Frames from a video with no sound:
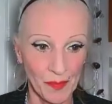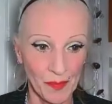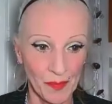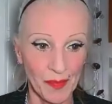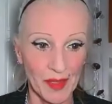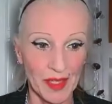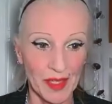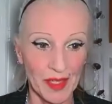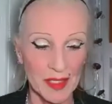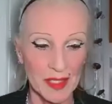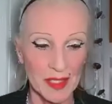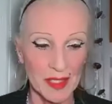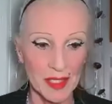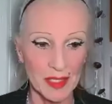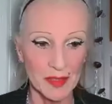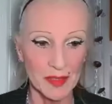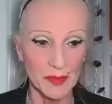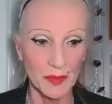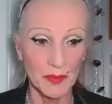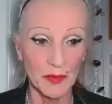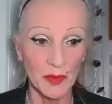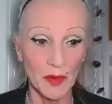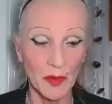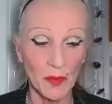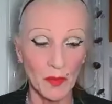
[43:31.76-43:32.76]
Indeed.
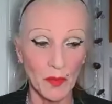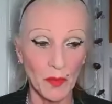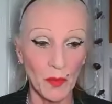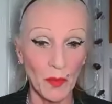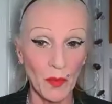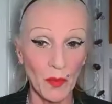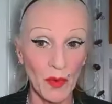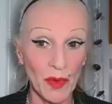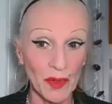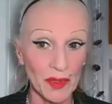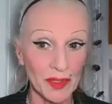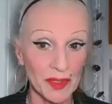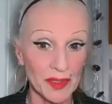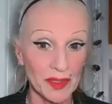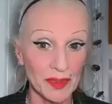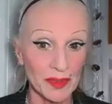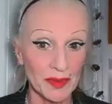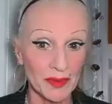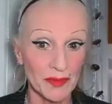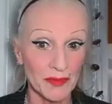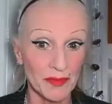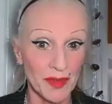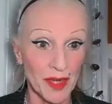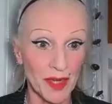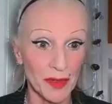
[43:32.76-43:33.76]
Well, we've got
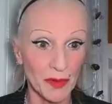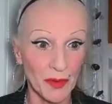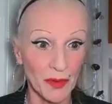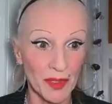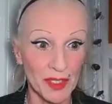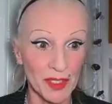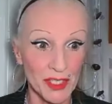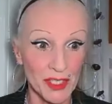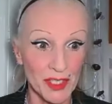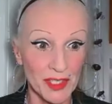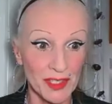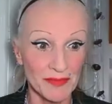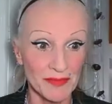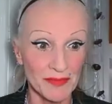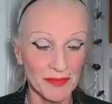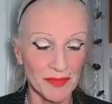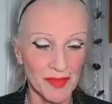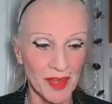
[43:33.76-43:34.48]
one final question.